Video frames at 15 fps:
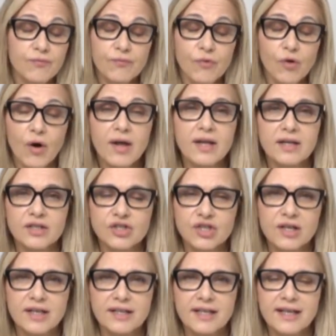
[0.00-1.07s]
voyage
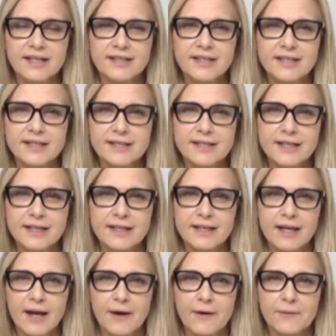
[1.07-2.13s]
into the
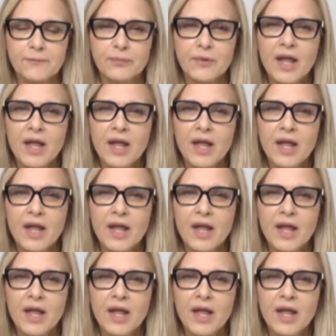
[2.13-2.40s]
skincare.